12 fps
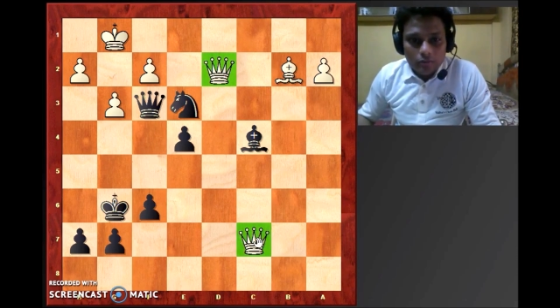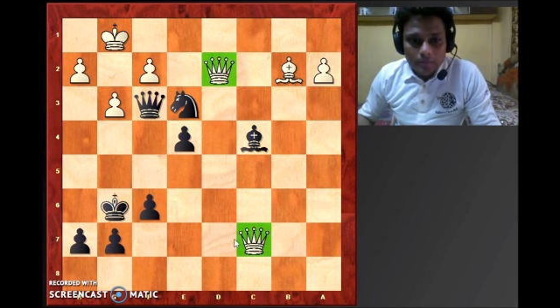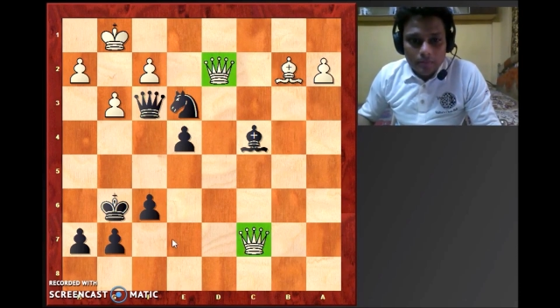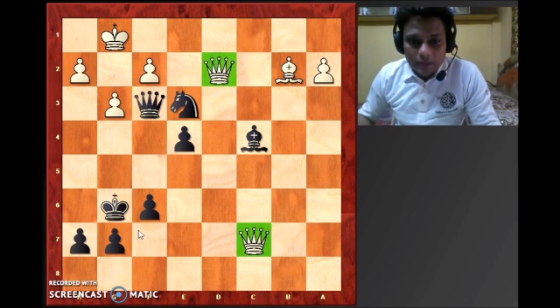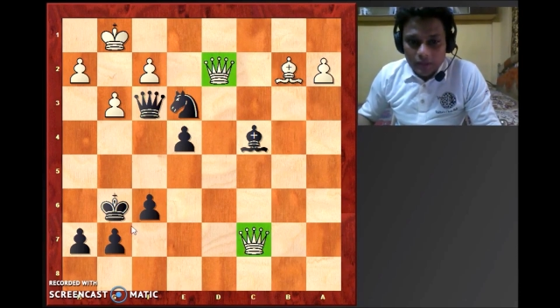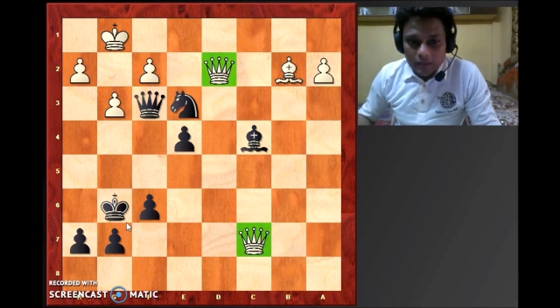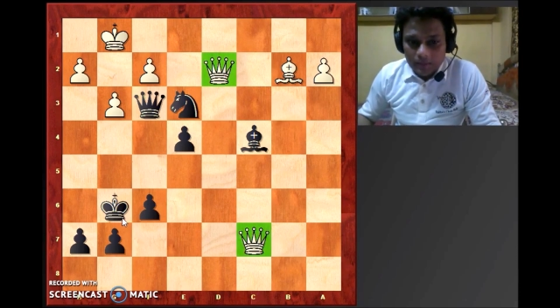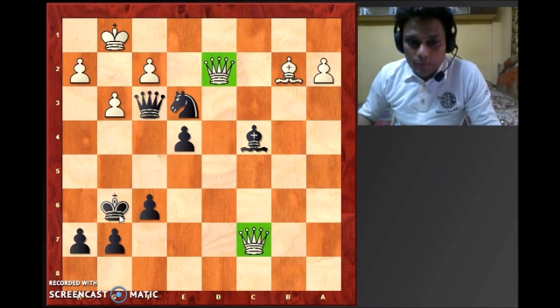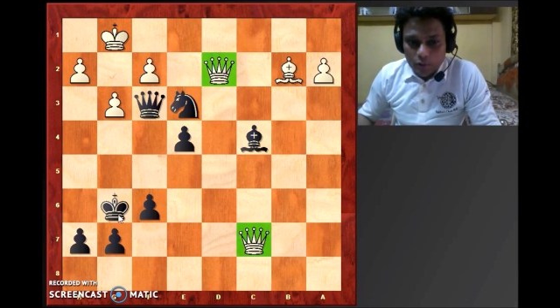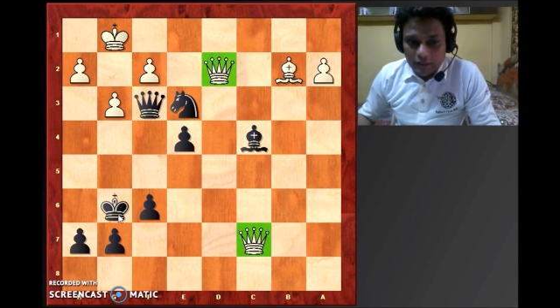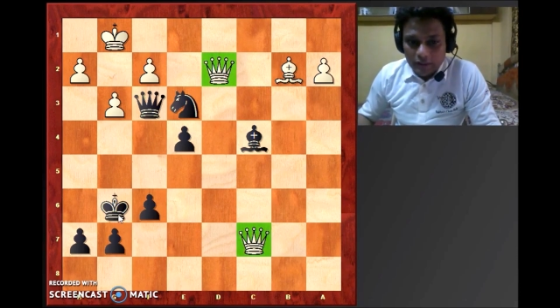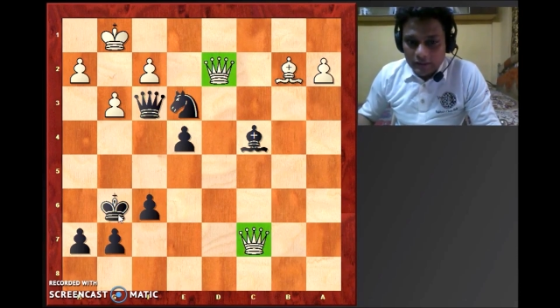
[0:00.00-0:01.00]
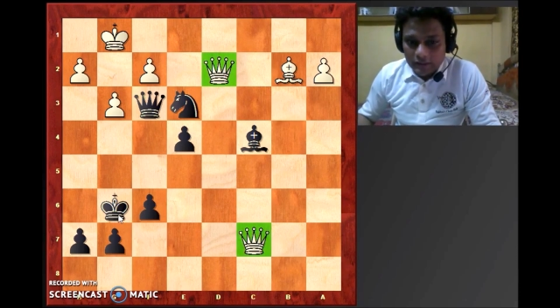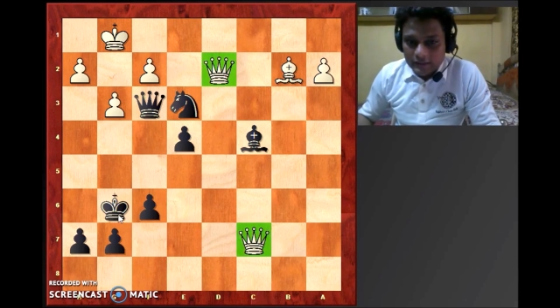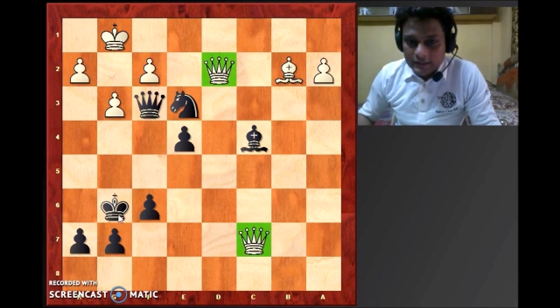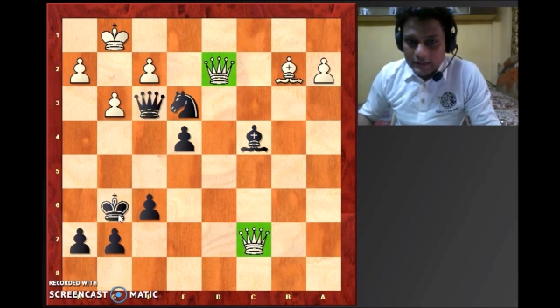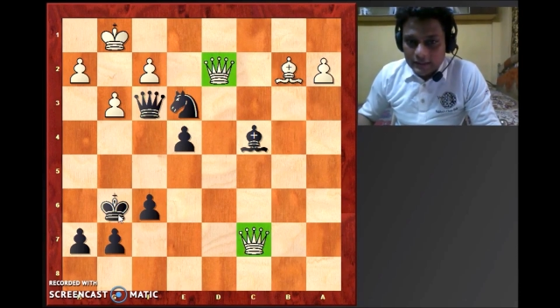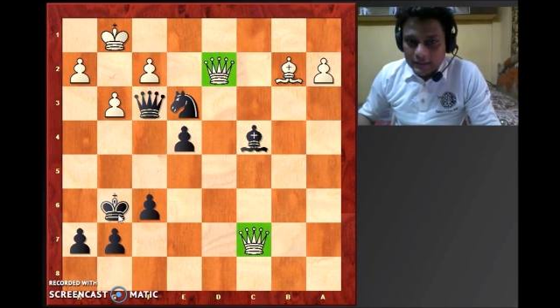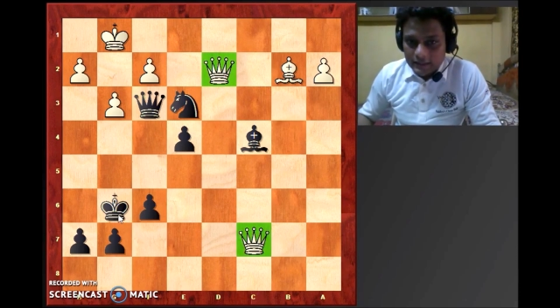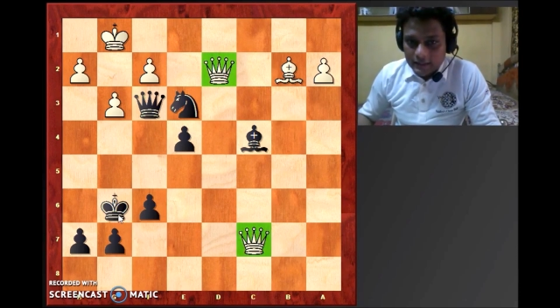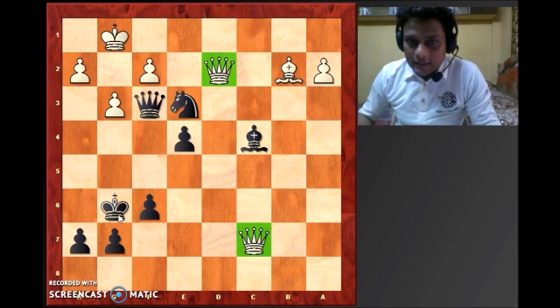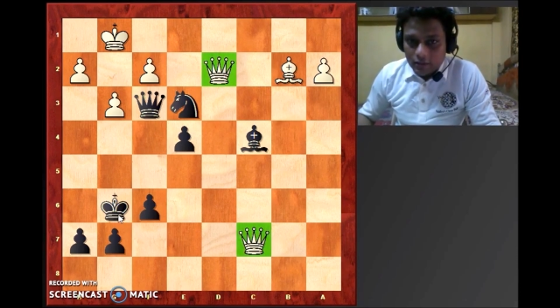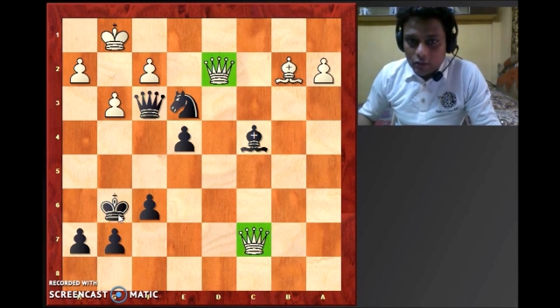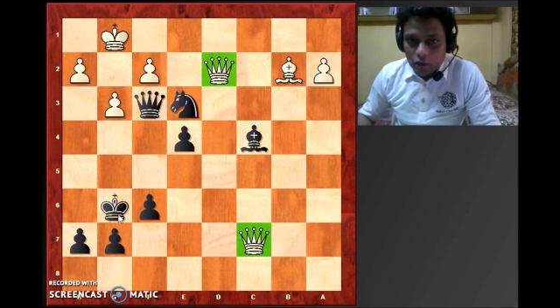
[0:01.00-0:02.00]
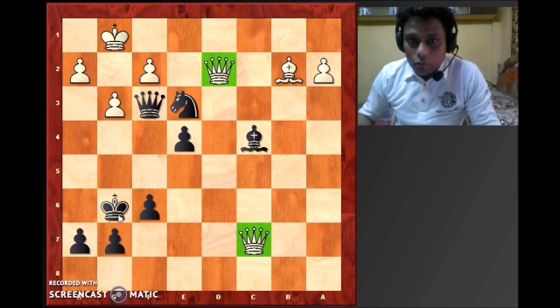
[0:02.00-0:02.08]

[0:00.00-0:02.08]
but the point is that they are